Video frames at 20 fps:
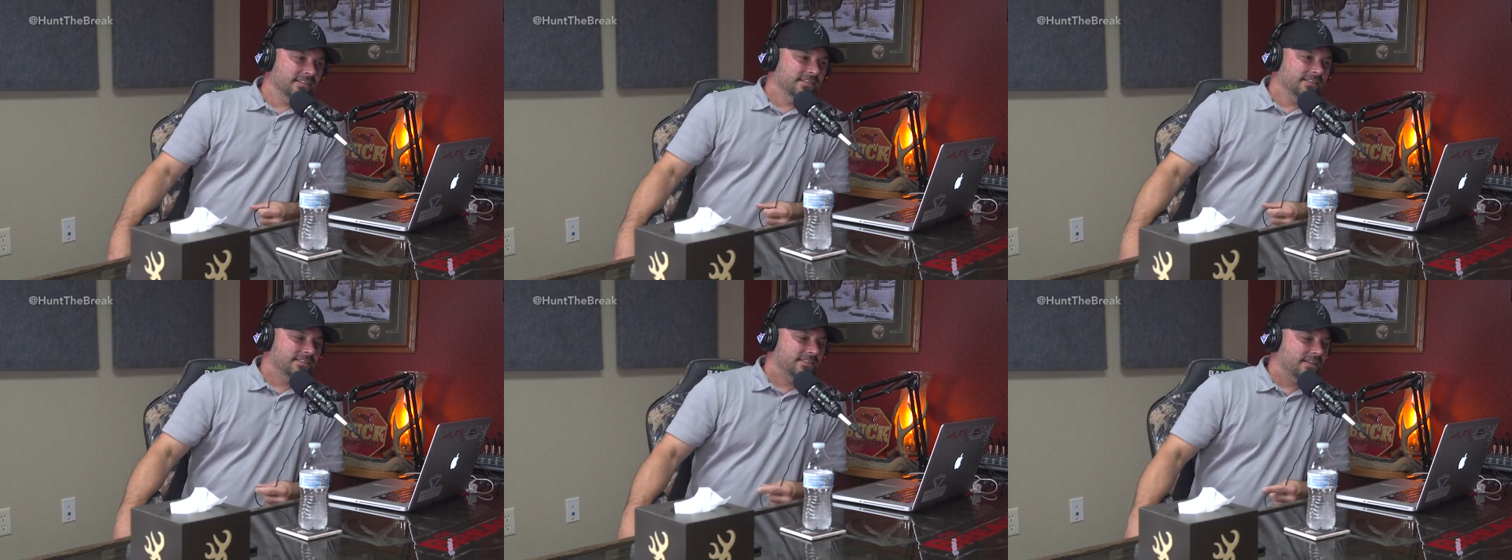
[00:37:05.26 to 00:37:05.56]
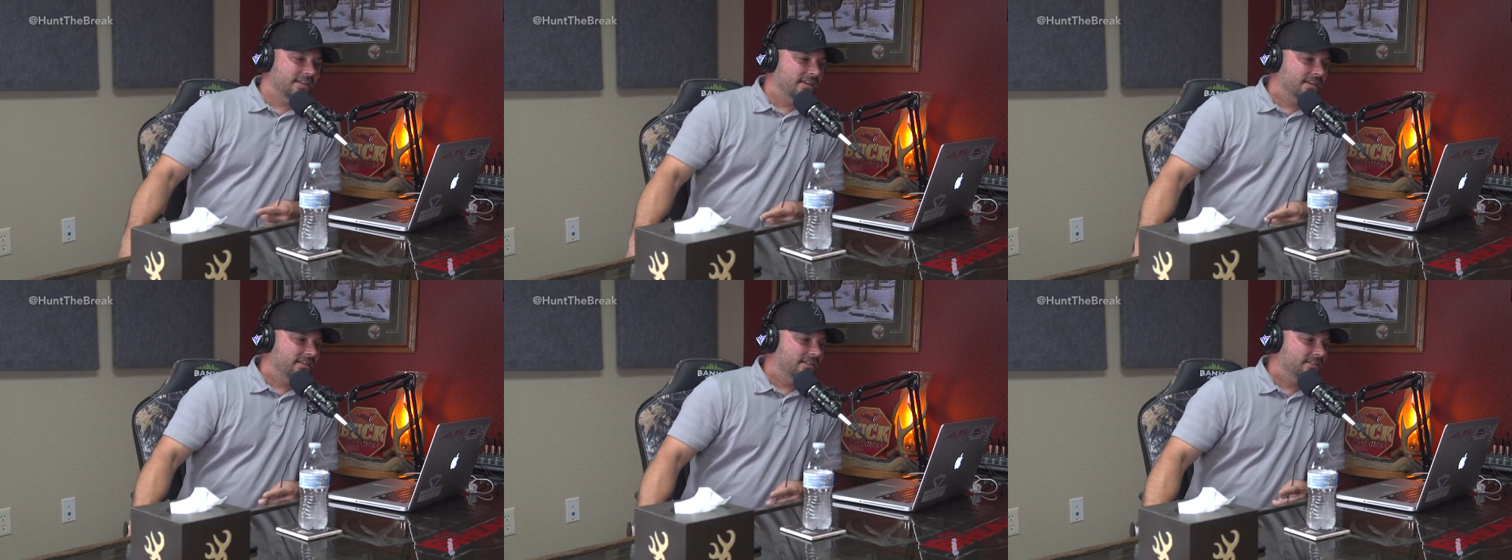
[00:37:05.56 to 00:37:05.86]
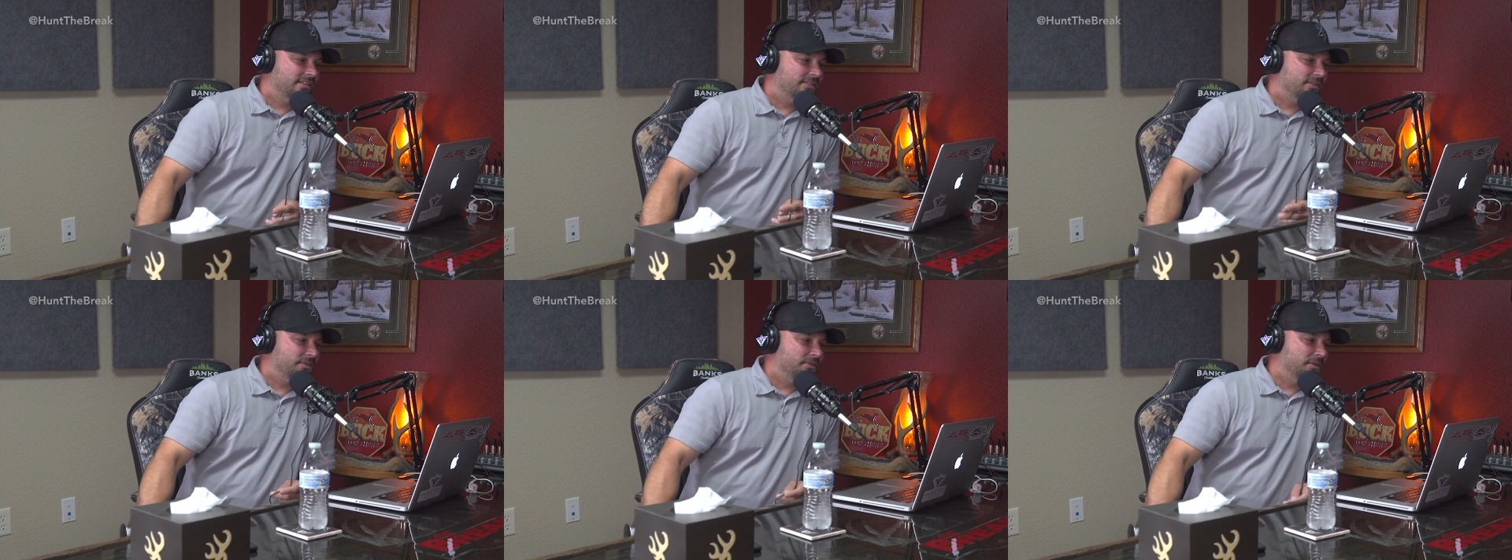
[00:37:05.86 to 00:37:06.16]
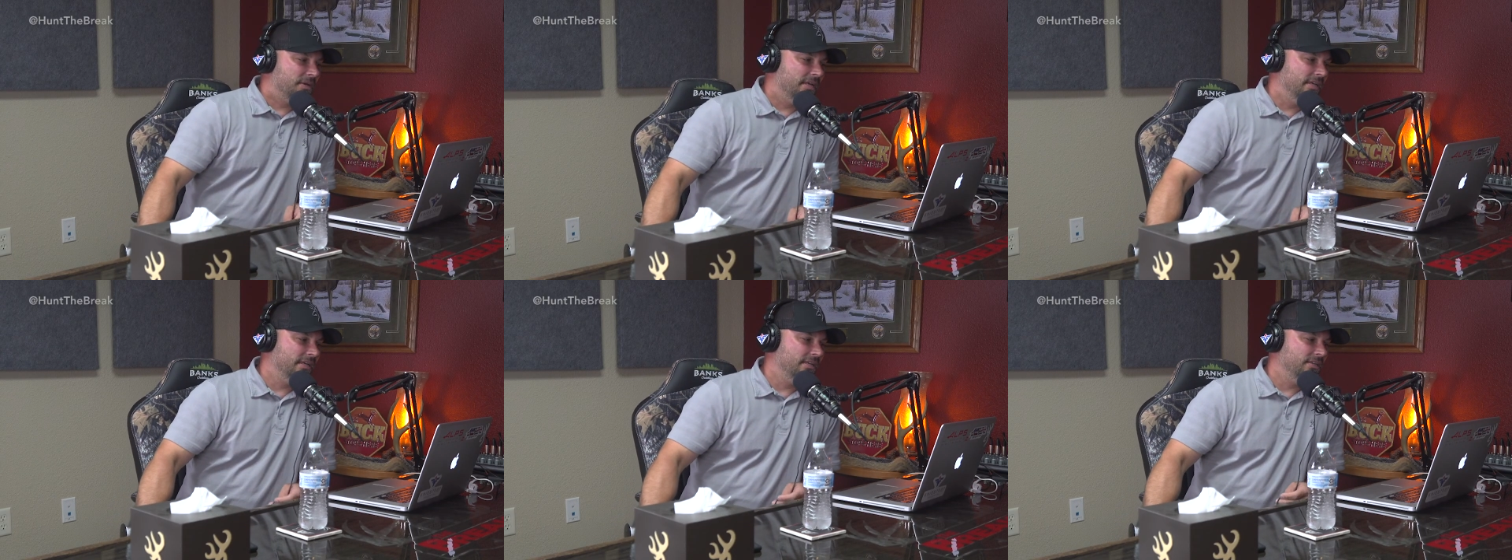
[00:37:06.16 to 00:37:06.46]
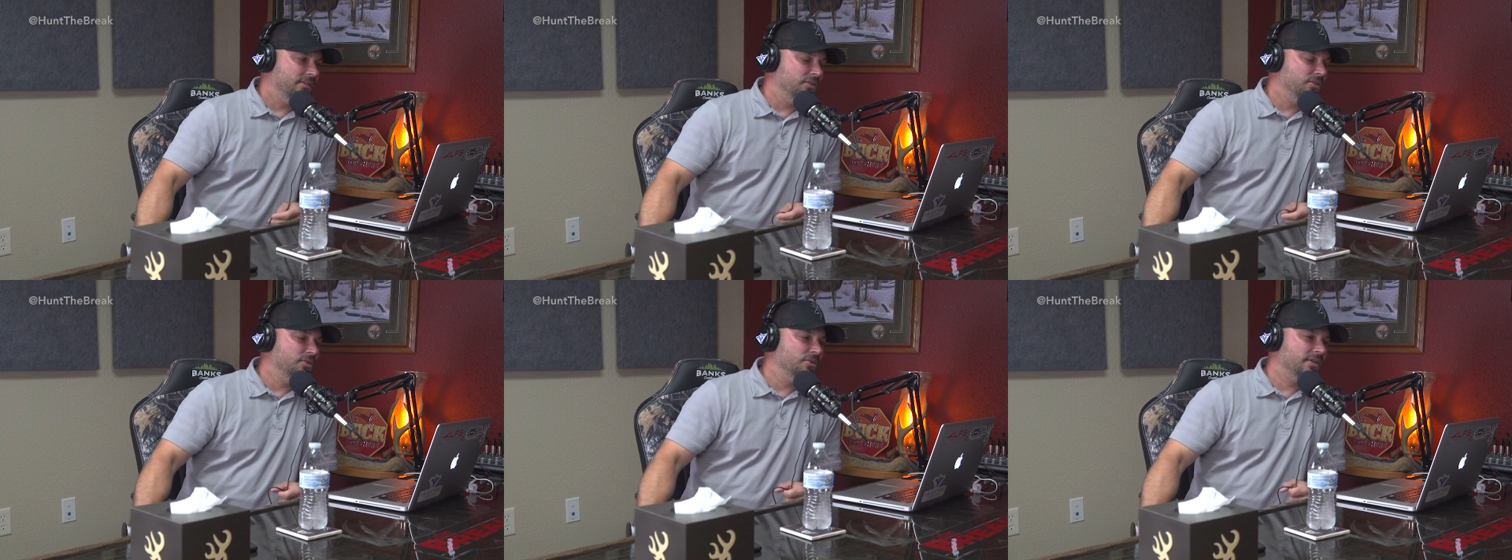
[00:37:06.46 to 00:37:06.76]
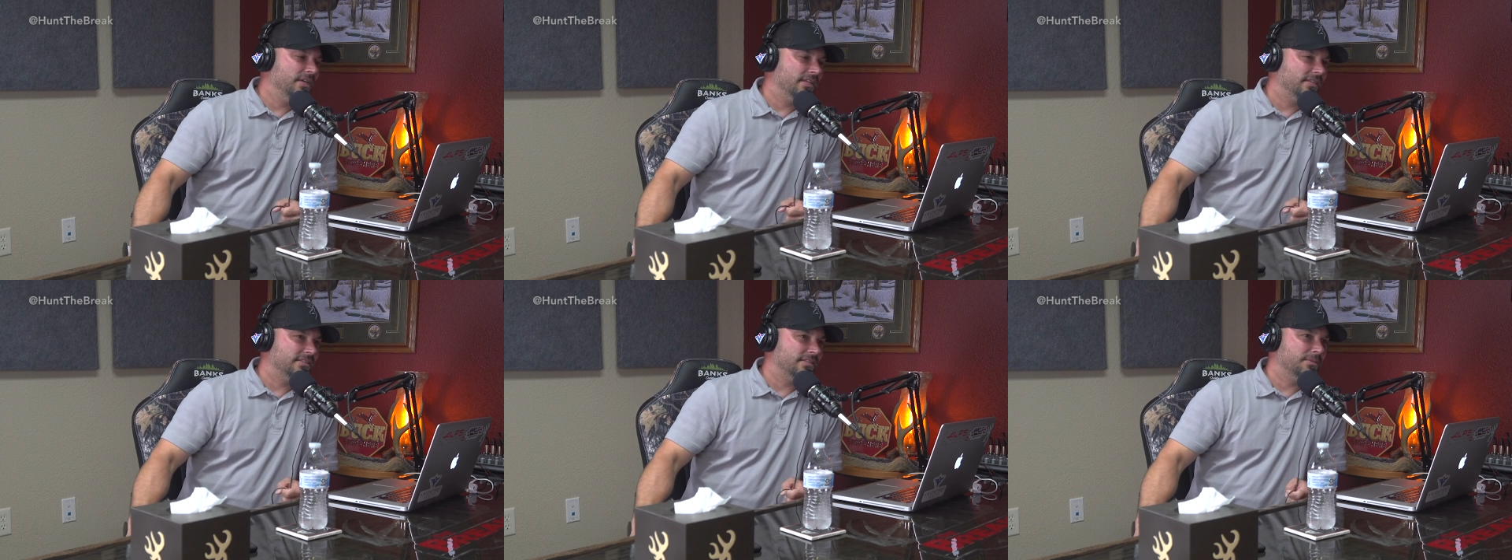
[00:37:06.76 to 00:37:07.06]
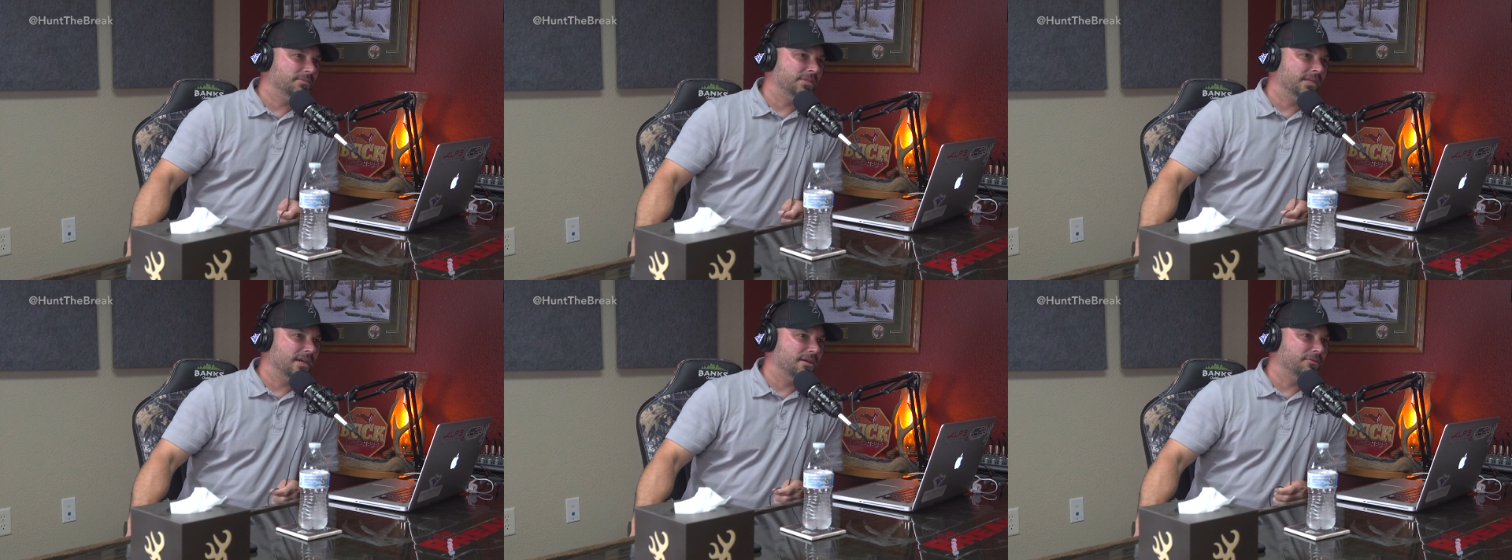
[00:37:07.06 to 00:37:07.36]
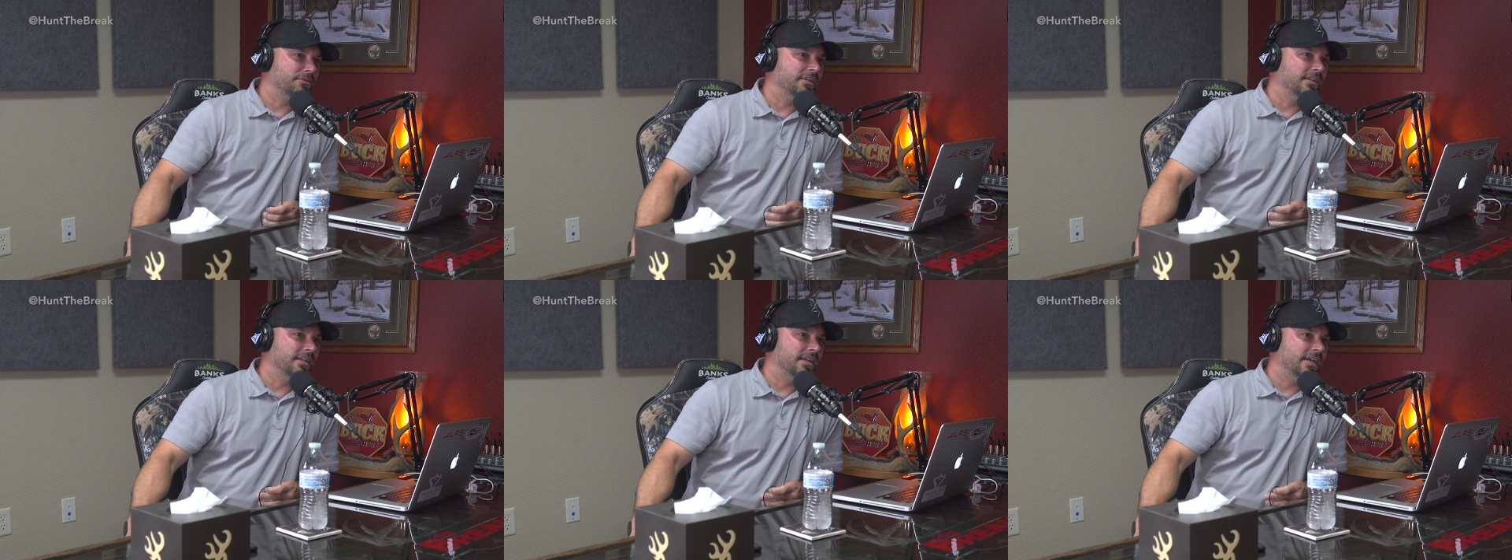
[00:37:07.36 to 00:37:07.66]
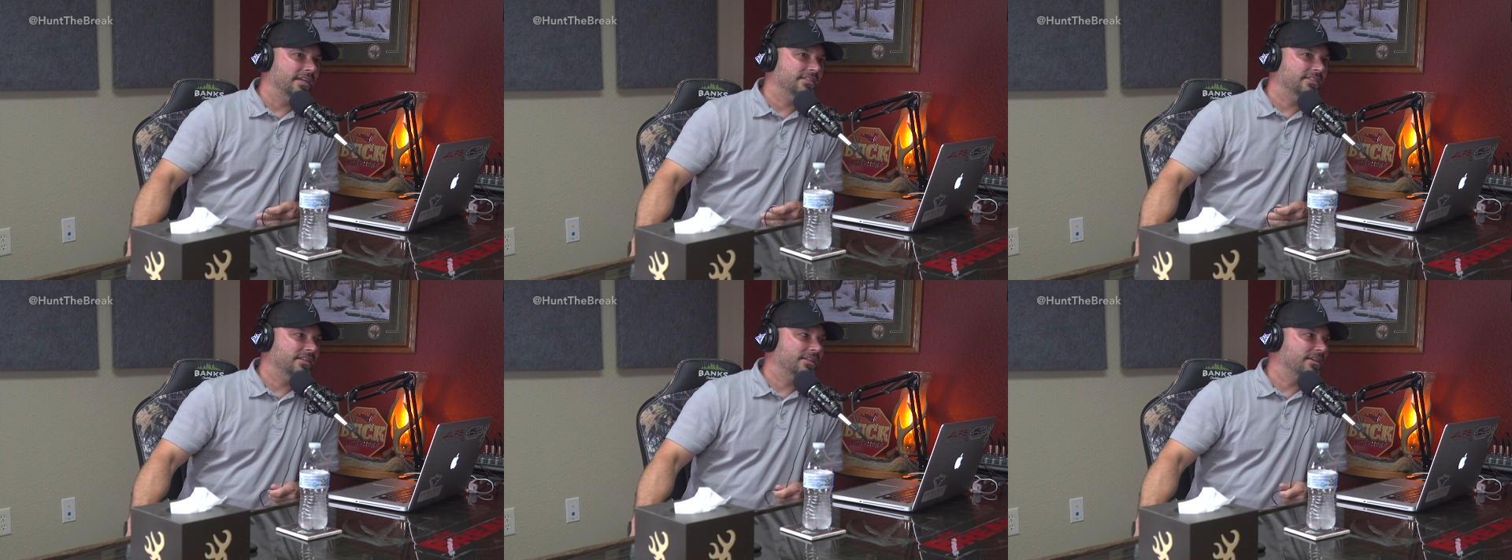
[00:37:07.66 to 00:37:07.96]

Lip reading: So you do get some time to relax.